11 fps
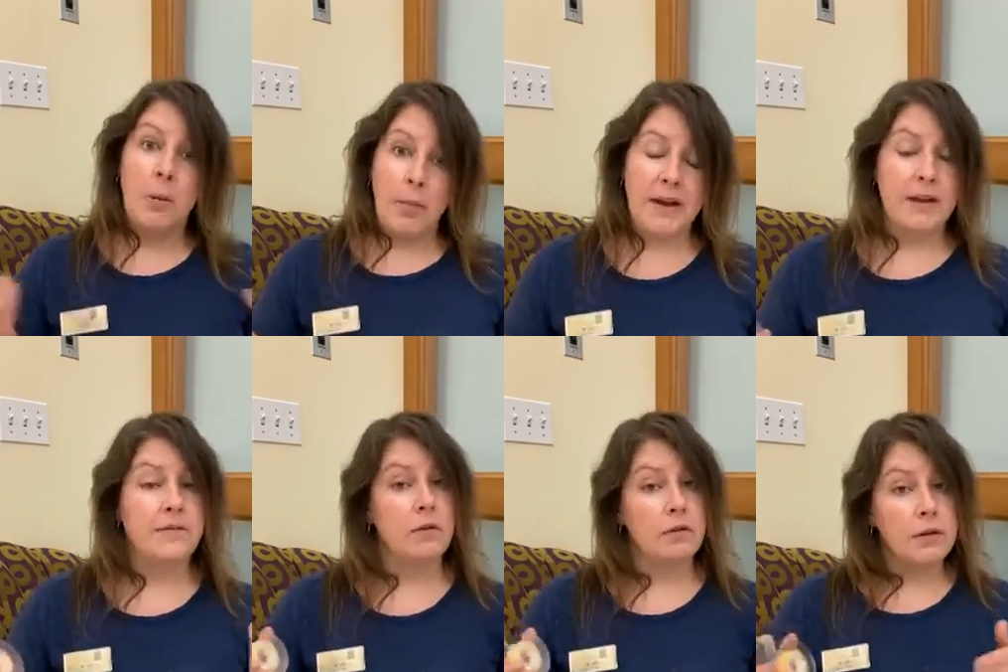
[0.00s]
But
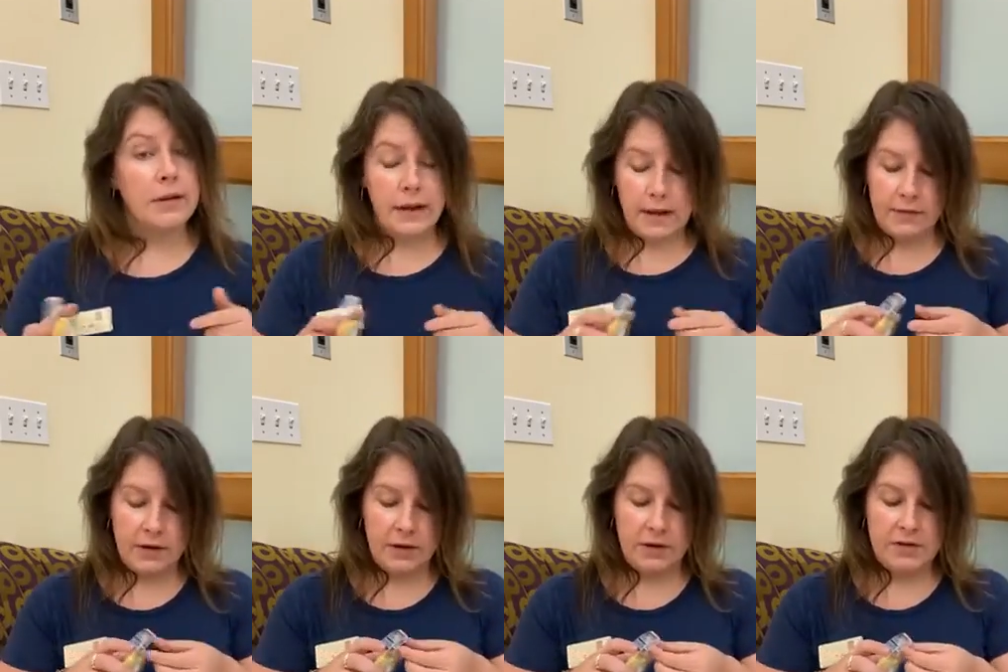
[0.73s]
if you're really
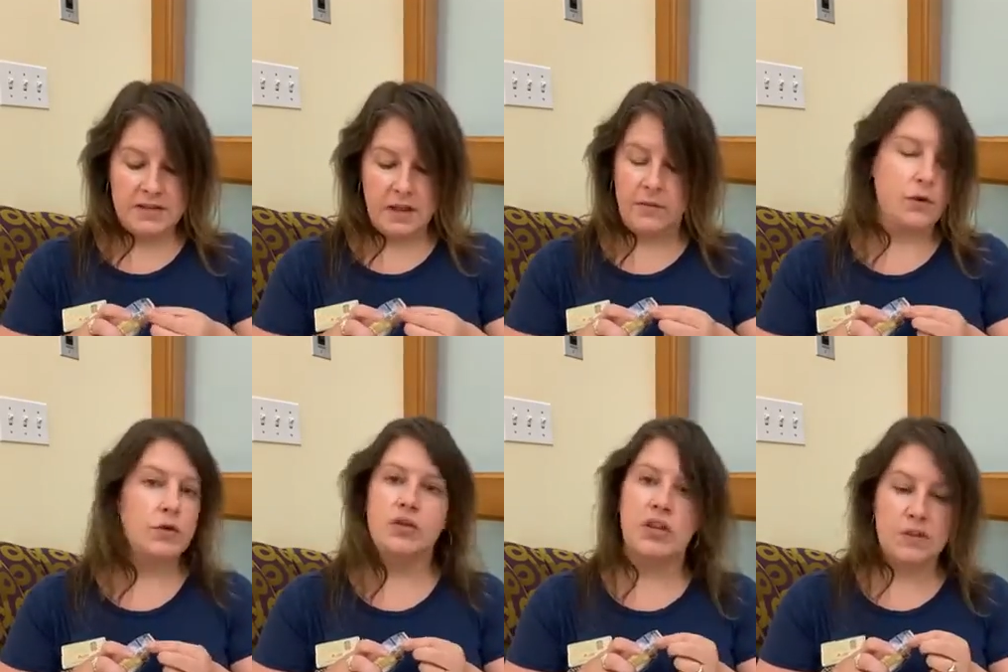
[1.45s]
confident in yourself or
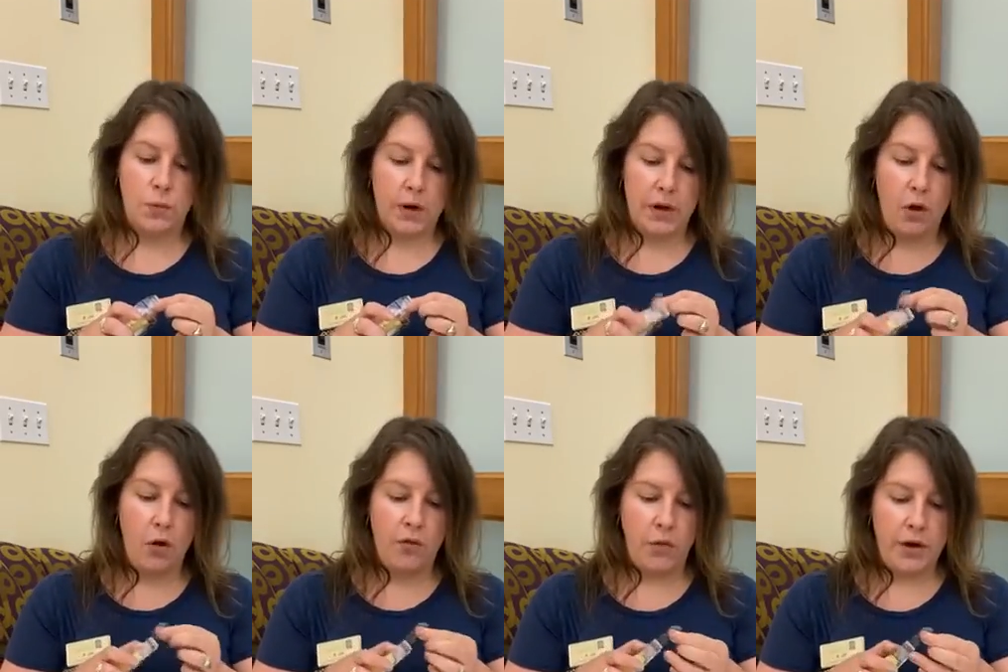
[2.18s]
you just want to
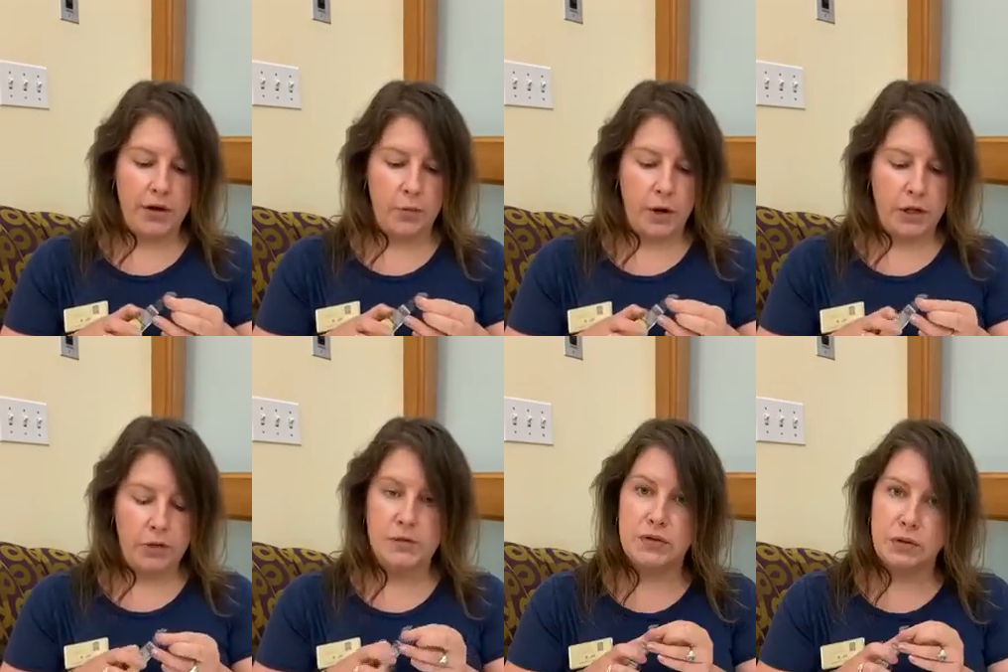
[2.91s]
go for it and you want
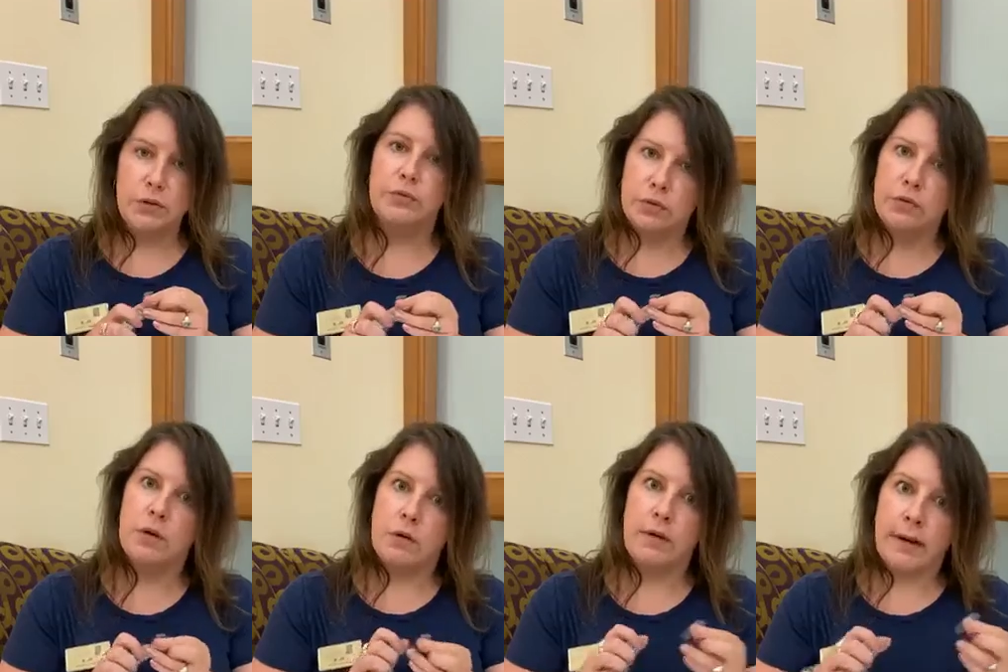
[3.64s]
to use glue, you
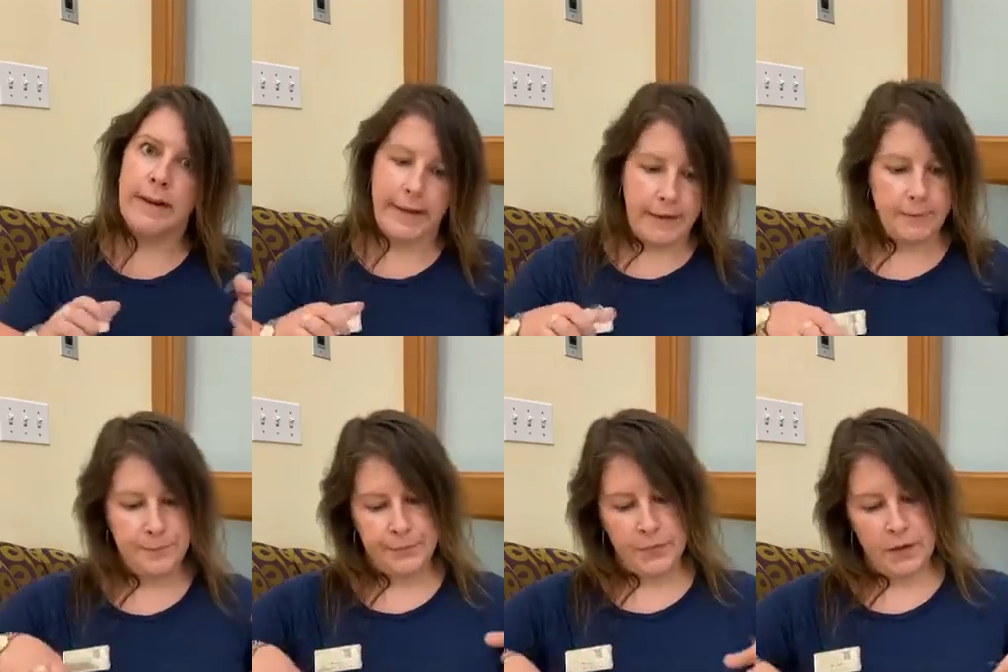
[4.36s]
go right ahead.
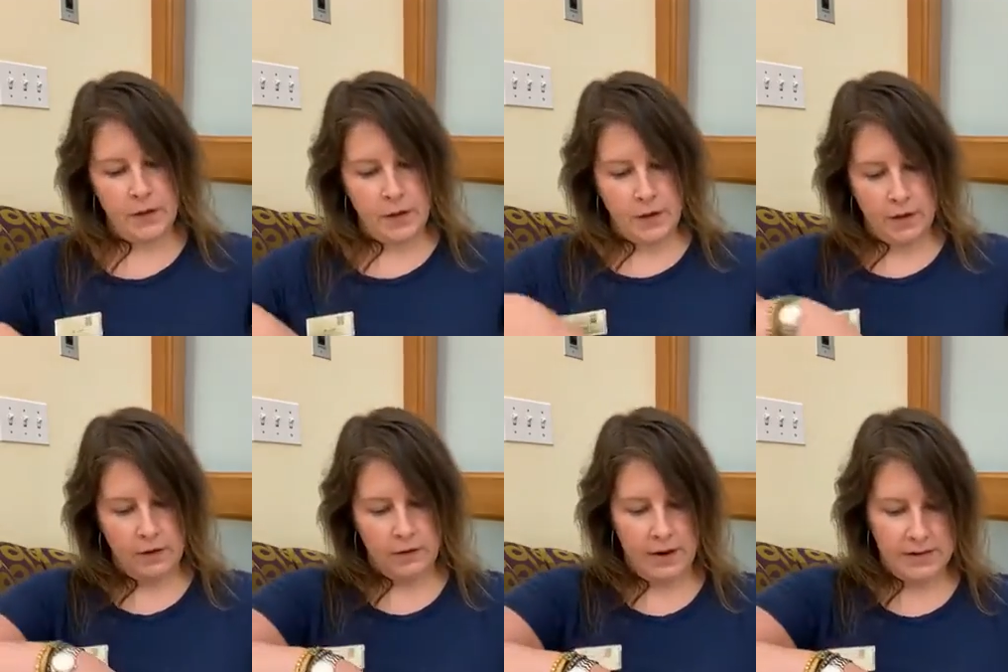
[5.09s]

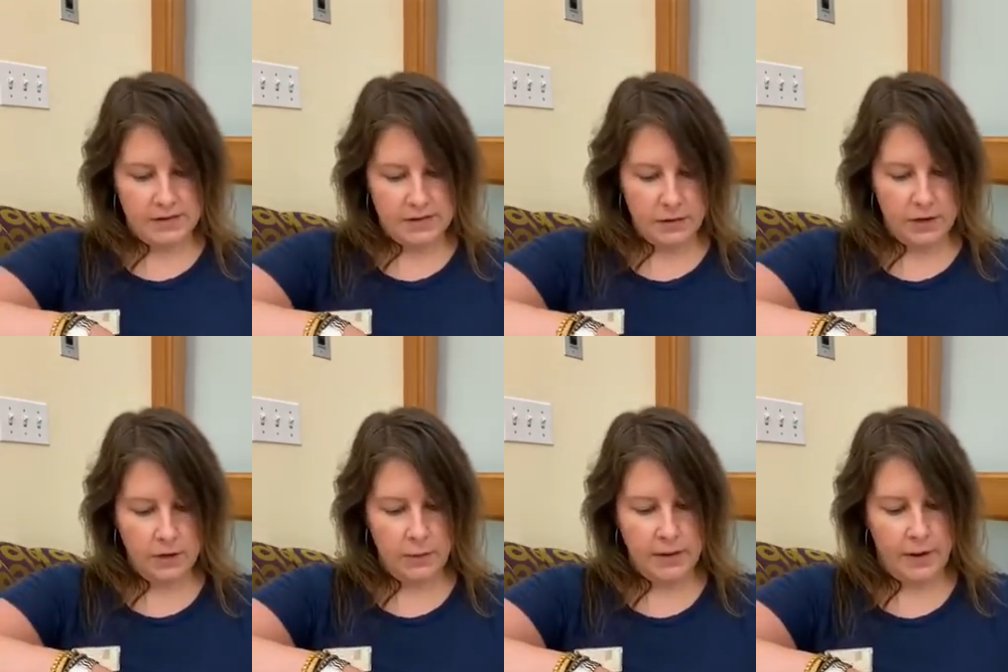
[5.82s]
All right, so
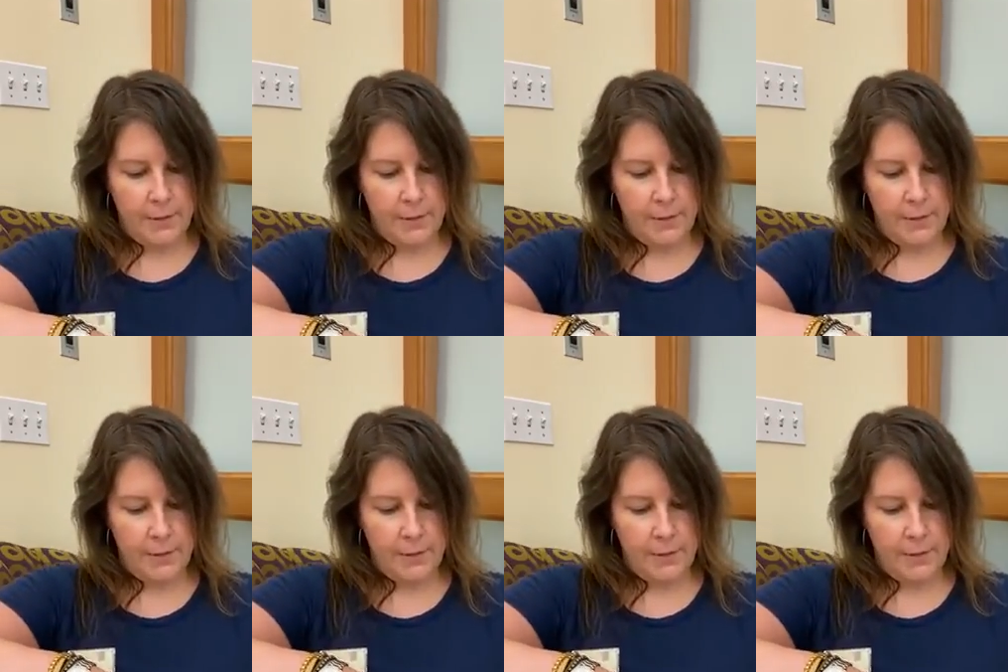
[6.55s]
here we go.